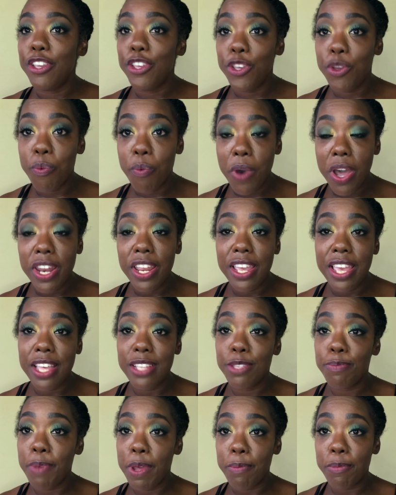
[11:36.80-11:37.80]
You want
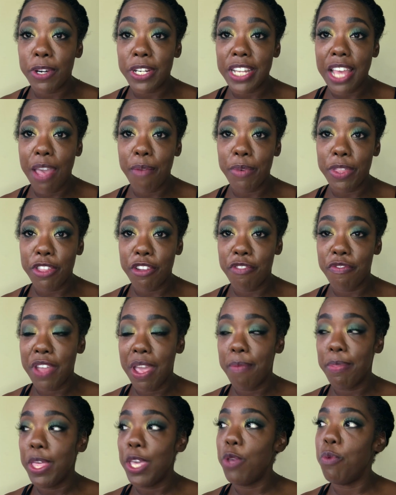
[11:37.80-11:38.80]
to spend more time with your
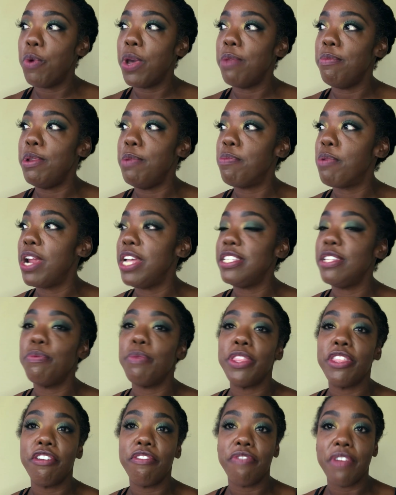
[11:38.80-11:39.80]
family. You want to be present
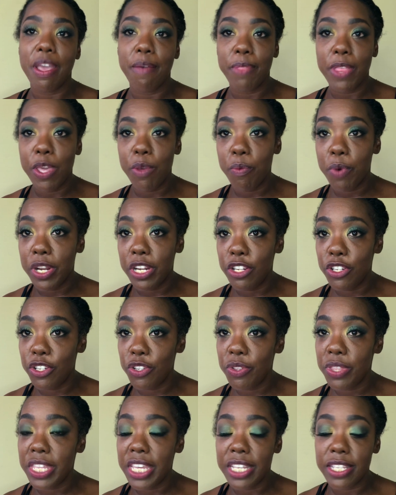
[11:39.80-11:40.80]
with your family. You want to
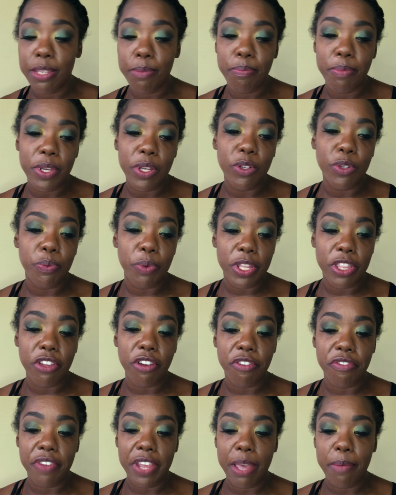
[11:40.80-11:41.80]
do things and build with
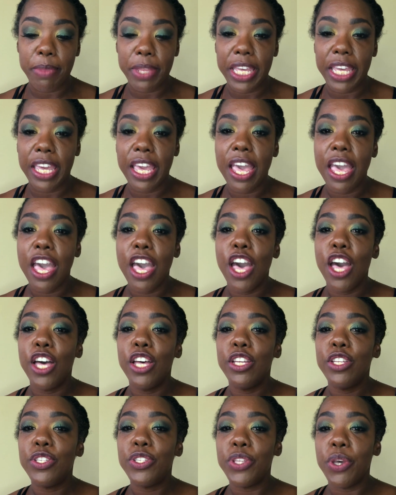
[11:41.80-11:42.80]
your family.
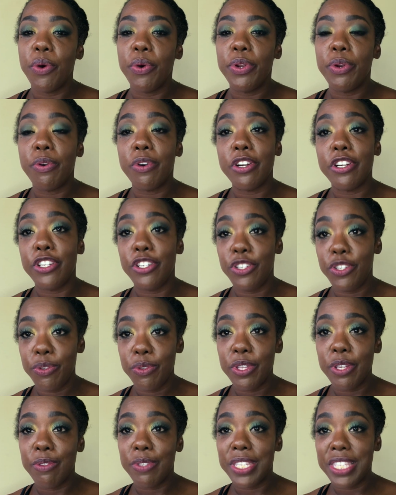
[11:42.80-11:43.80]
So in order to do
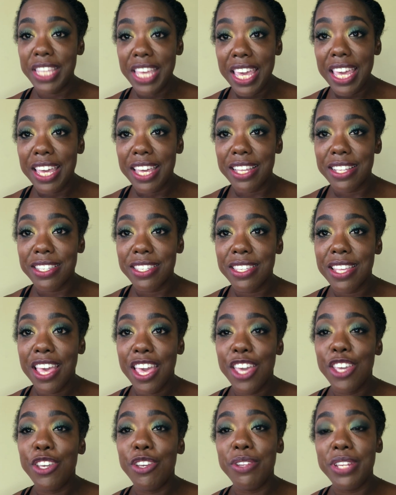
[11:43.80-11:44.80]
those things,
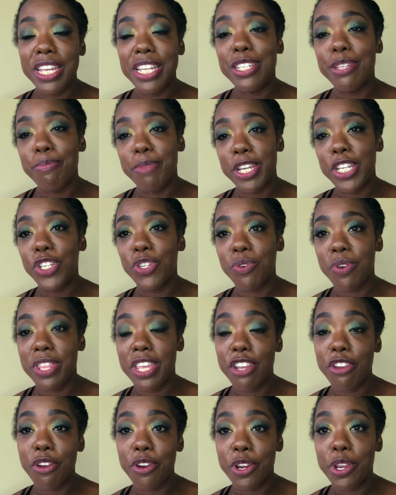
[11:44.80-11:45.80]
you need to make sure
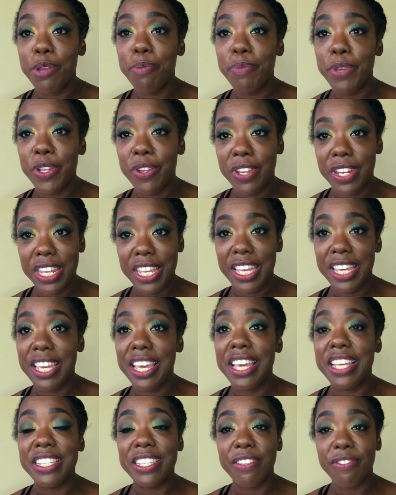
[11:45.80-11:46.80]
that your community
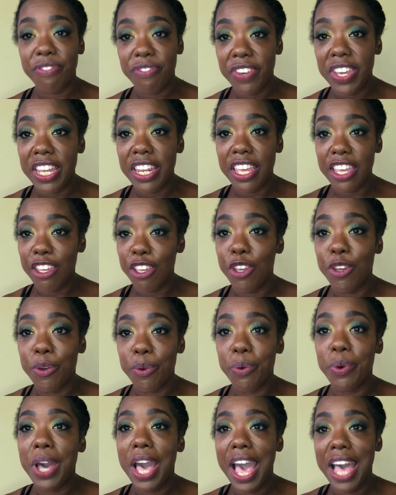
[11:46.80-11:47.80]
is feeding
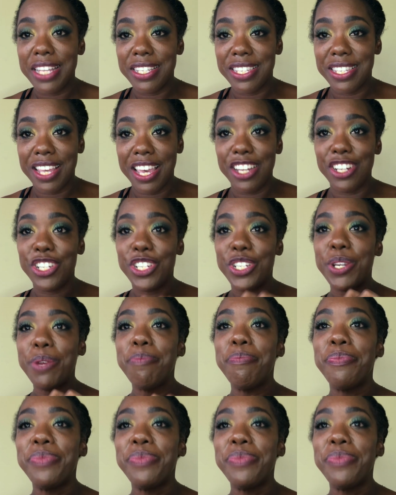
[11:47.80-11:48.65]
you as such.